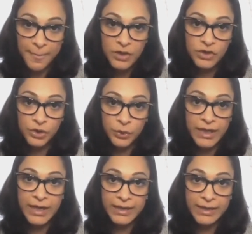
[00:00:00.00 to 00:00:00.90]
So you get
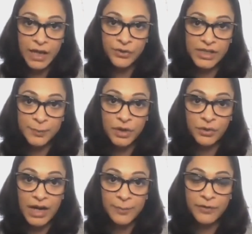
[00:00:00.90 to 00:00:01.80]
9 calories per
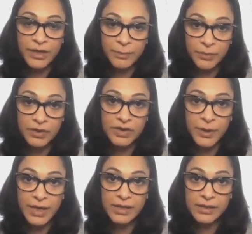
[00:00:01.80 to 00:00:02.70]
gram when it burns,
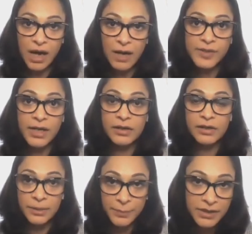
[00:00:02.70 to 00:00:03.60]
whereas carbs are a
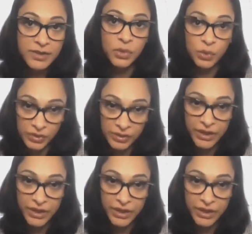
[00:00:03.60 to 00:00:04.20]
limited source,